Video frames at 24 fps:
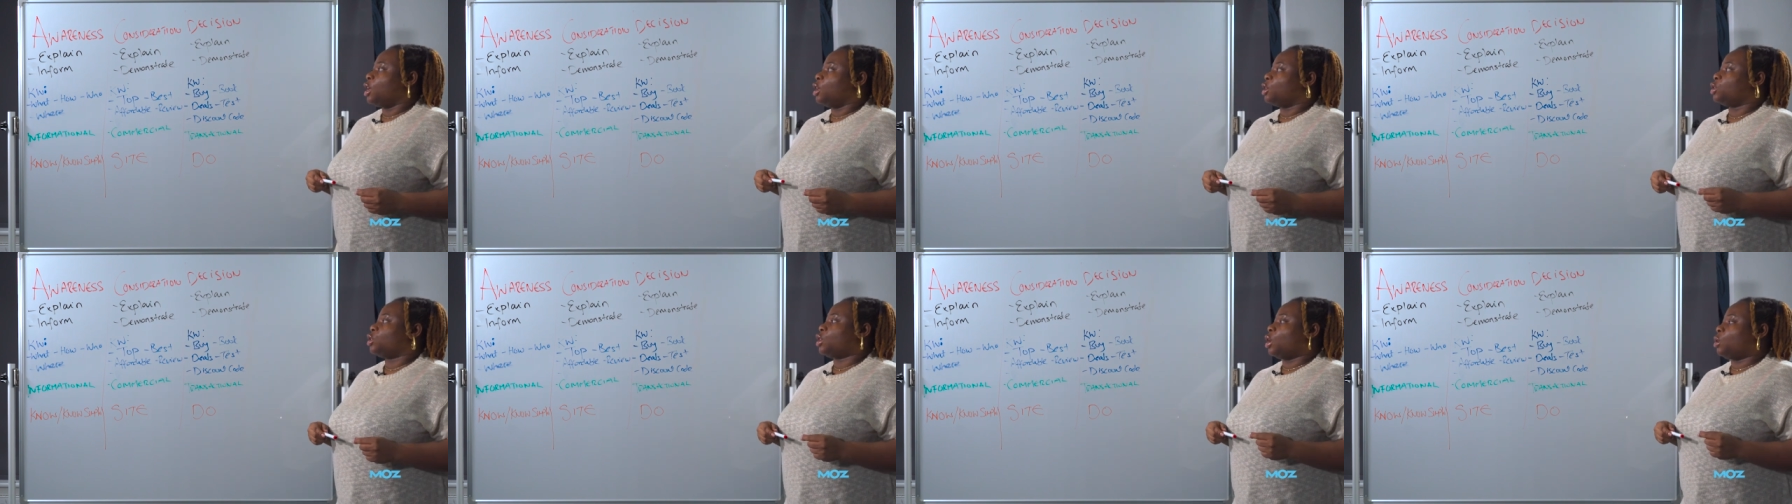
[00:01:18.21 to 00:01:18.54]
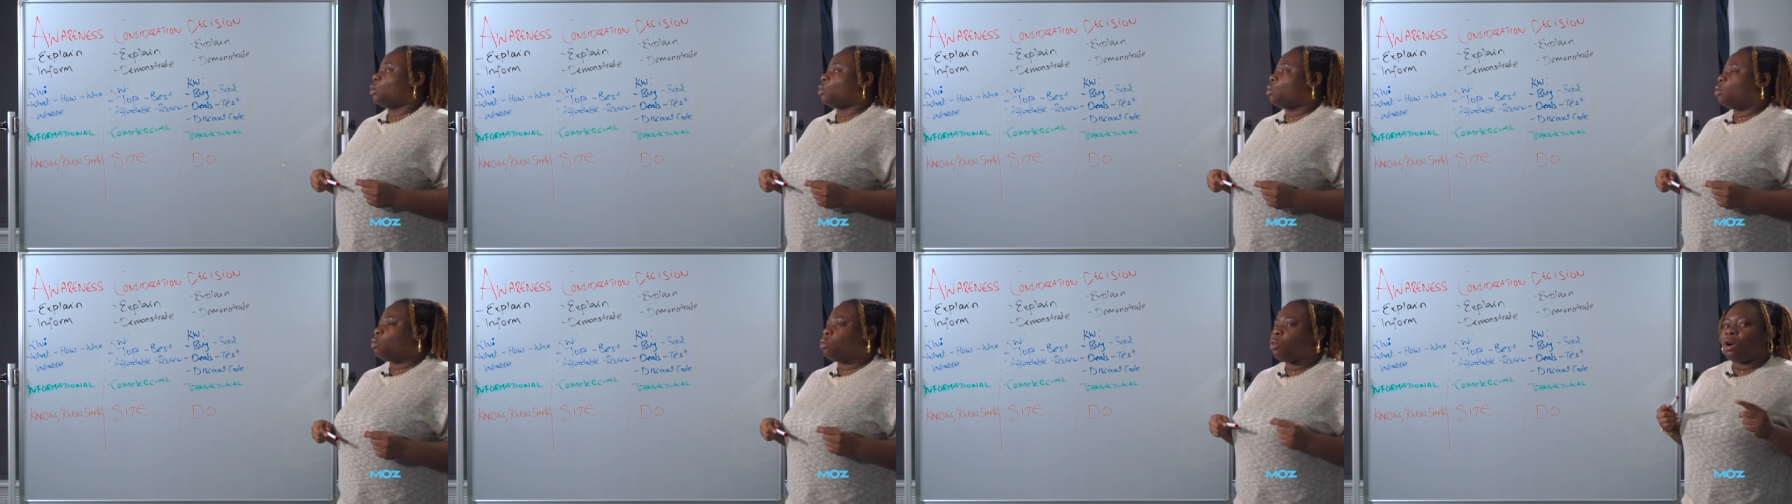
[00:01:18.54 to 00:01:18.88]

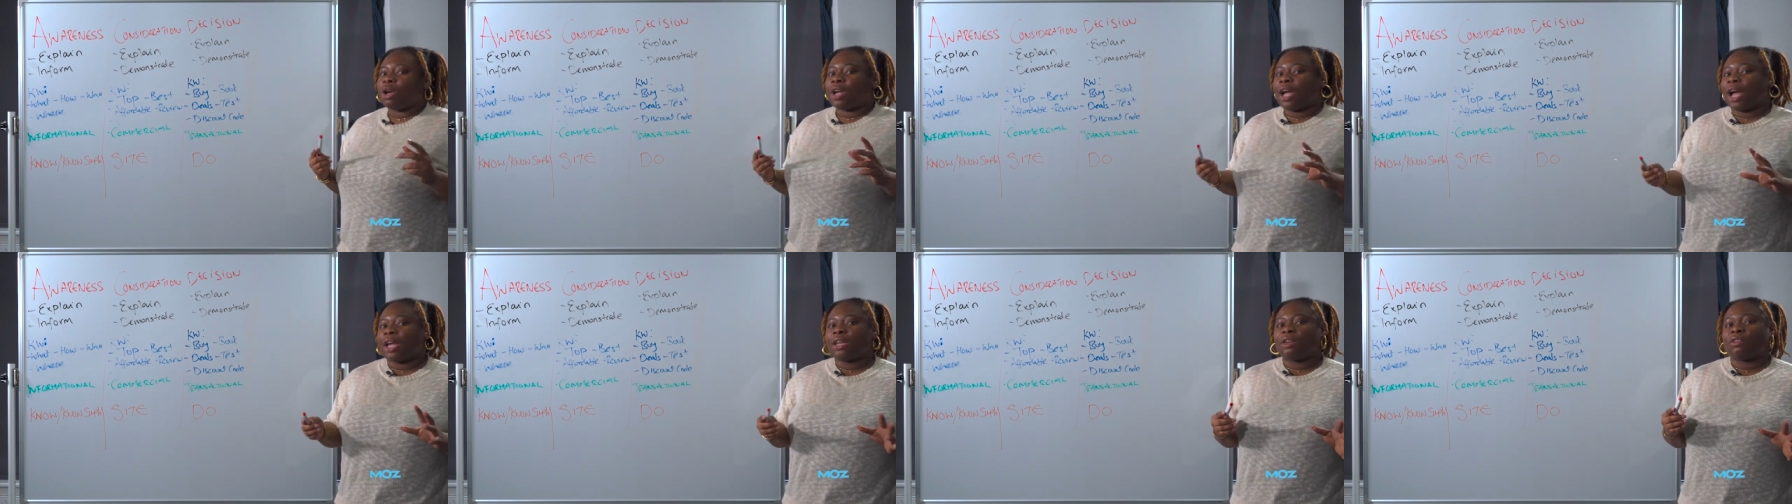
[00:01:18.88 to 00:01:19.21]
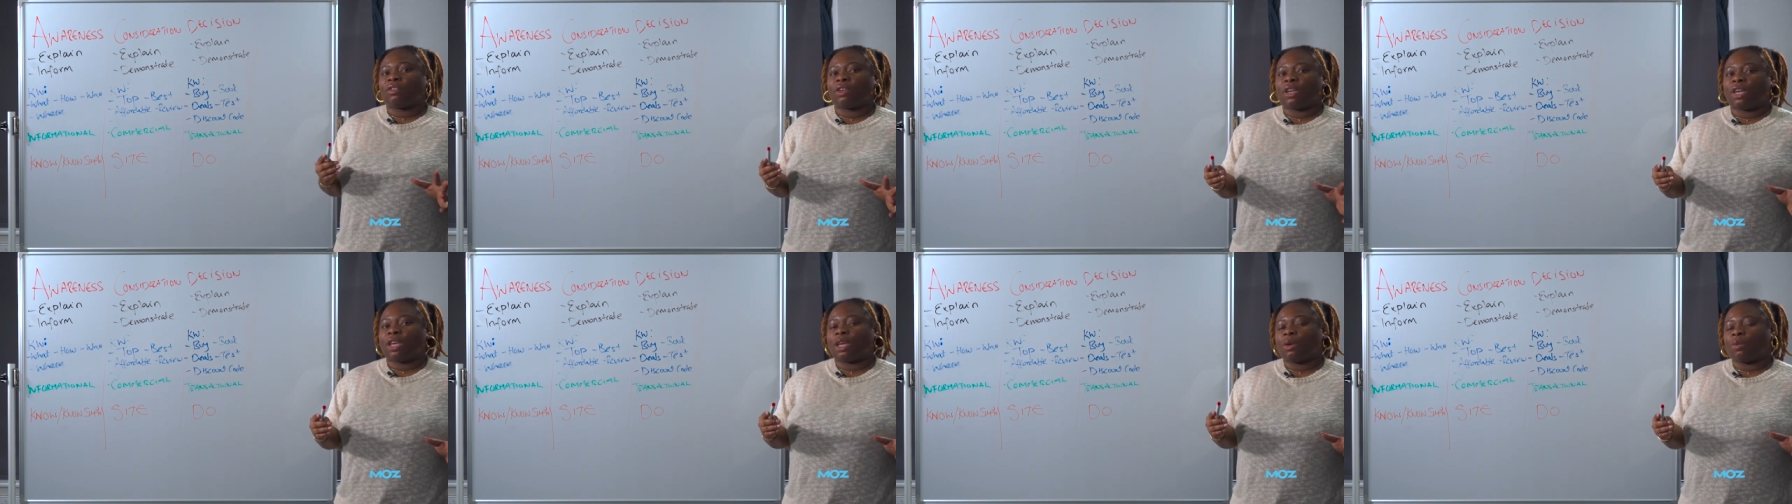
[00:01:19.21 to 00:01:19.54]
So what kind
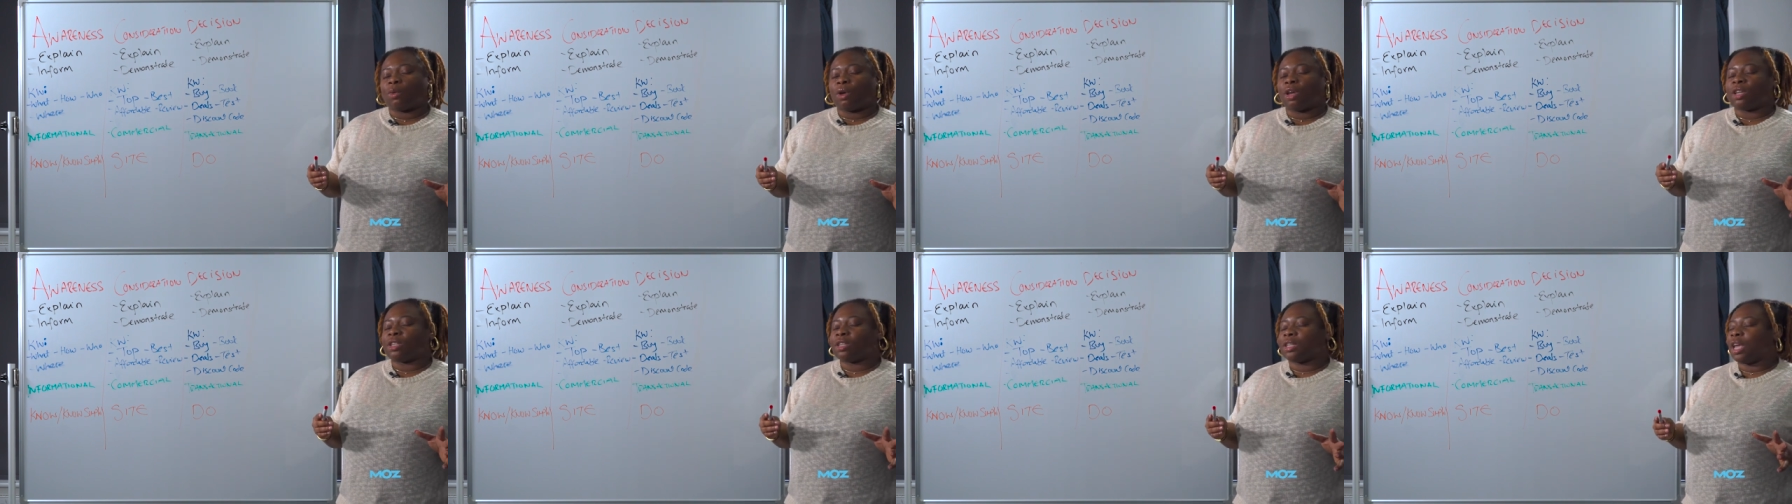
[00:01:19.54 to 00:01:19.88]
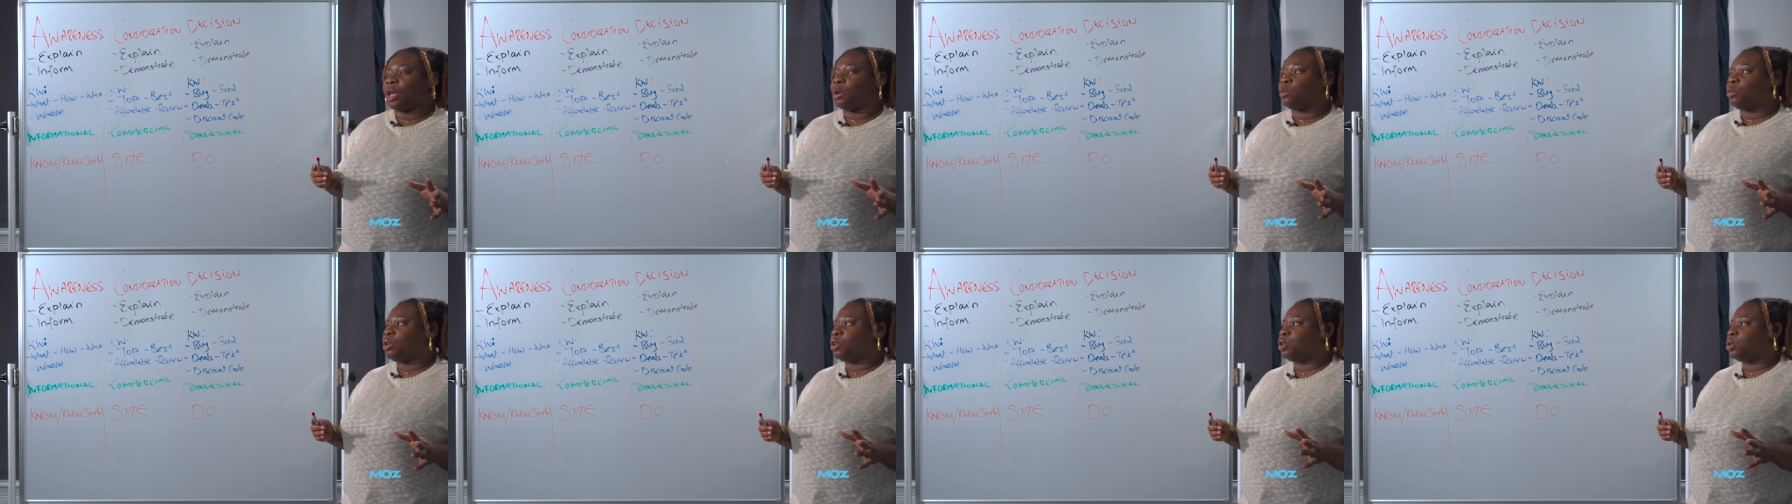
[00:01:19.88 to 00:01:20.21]
of keywords
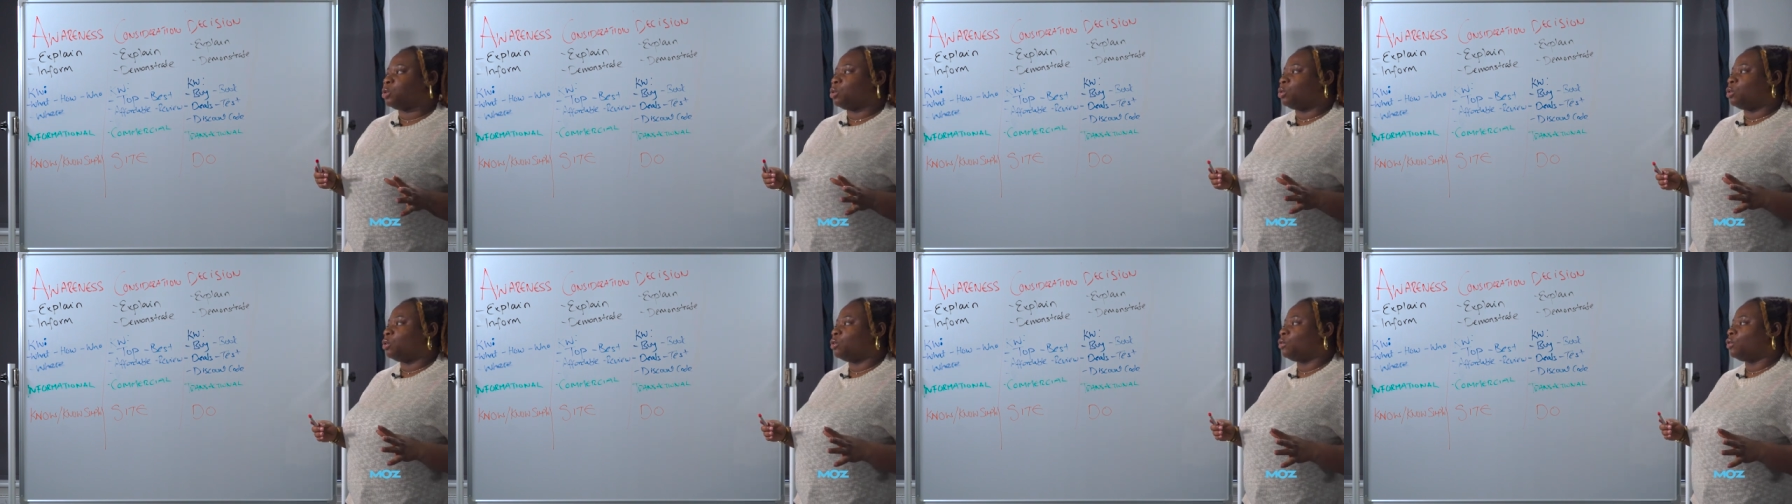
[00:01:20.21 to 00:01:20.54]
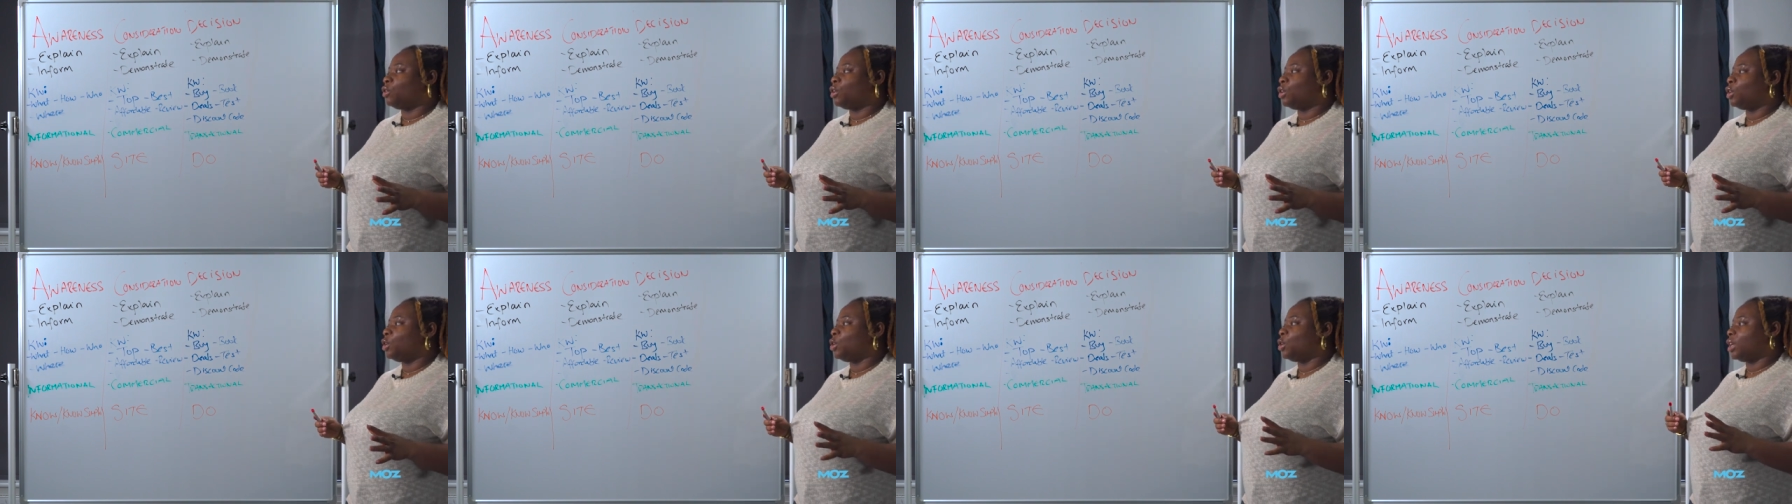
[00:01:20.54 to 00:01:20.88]
can we sort of
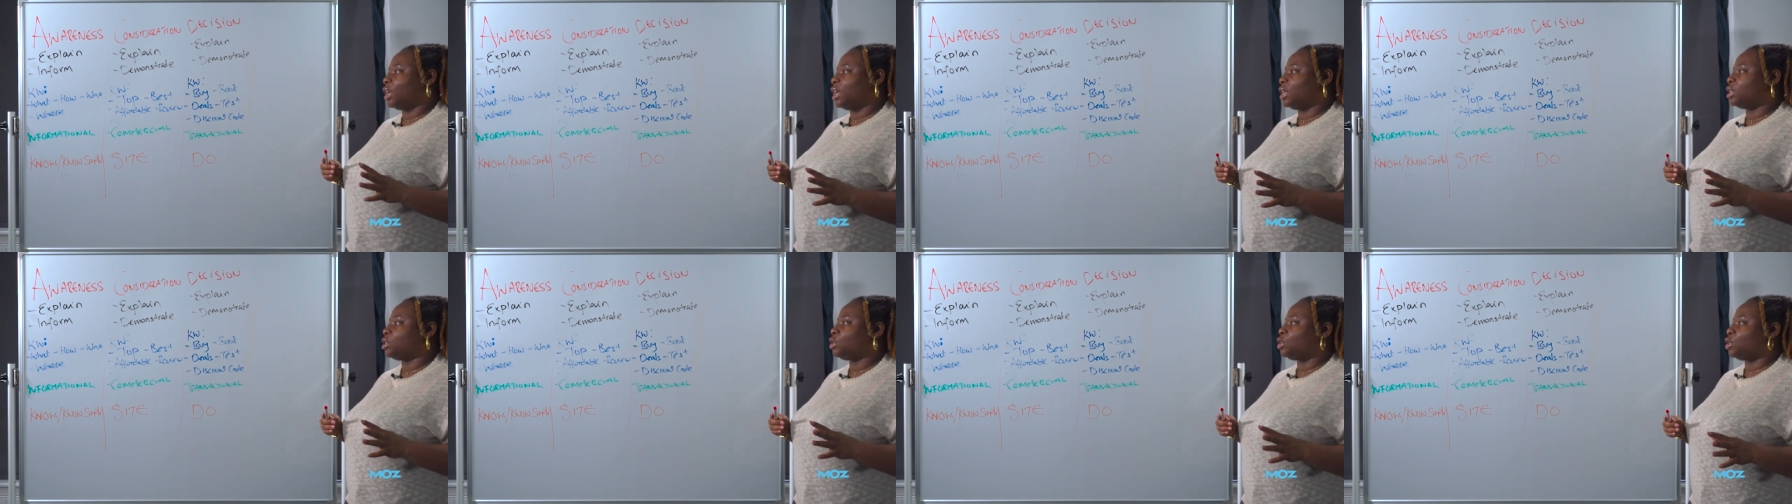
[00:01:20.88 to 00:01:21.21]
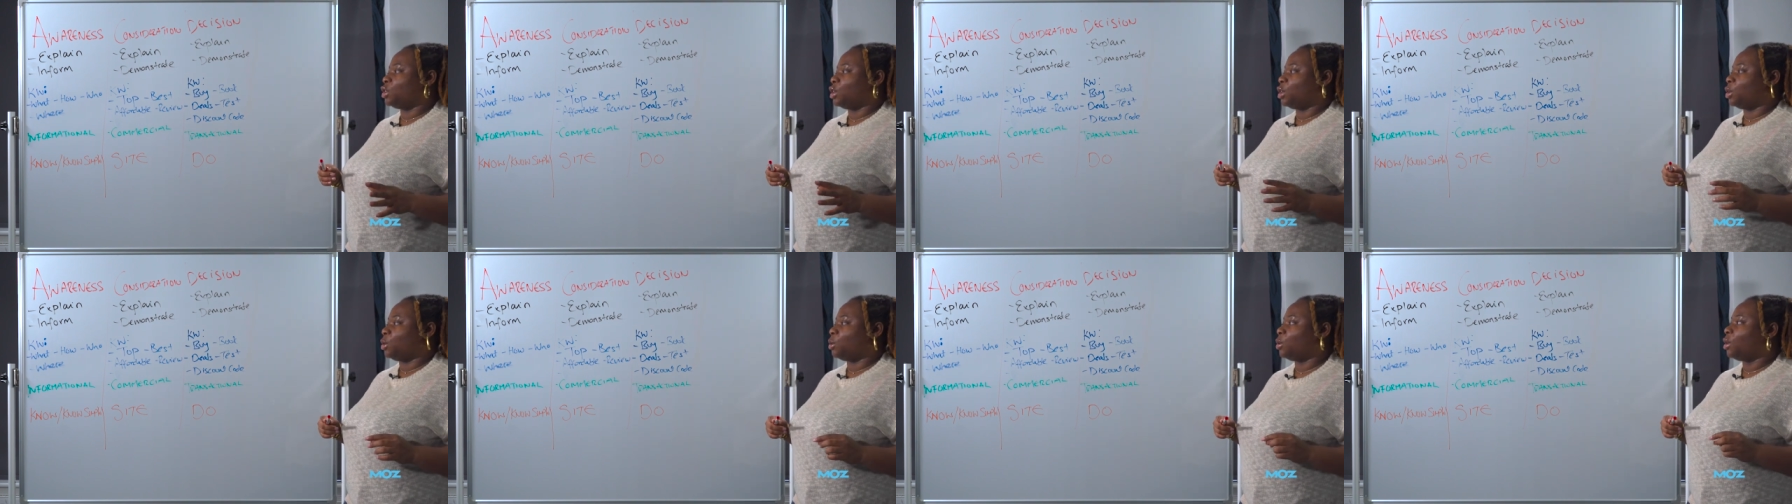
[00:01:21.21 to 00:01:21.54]
look
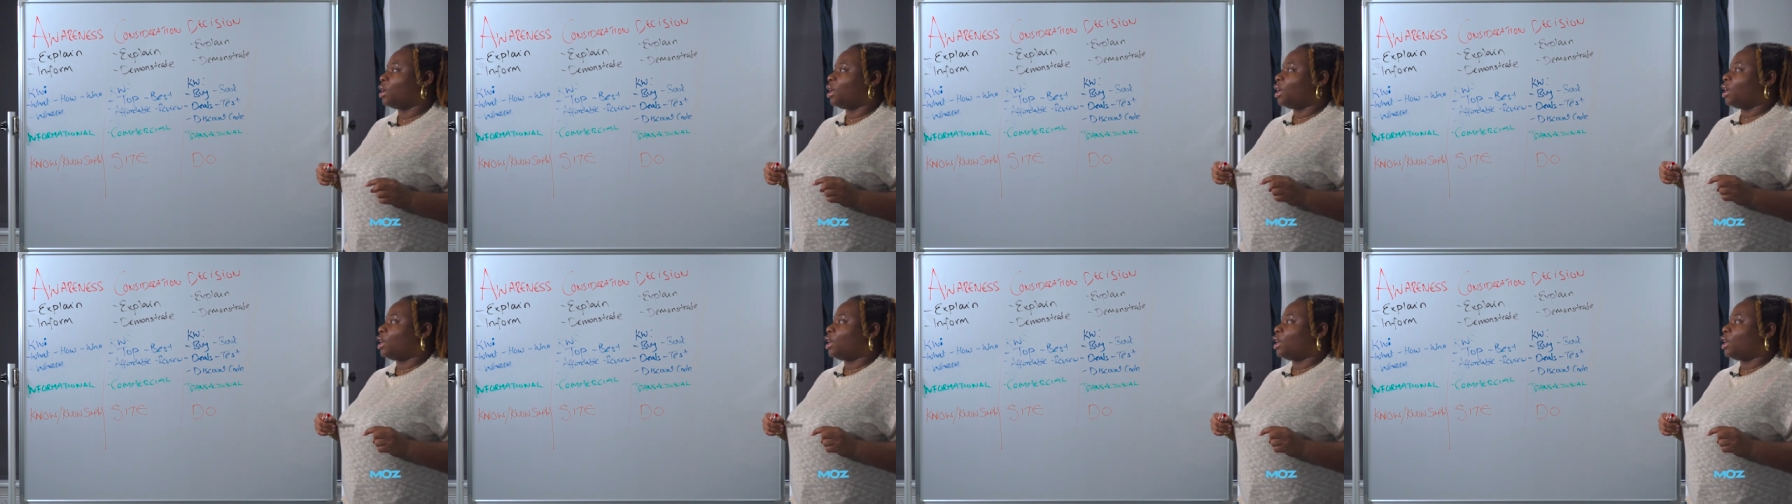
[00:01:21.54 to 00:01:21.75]
into?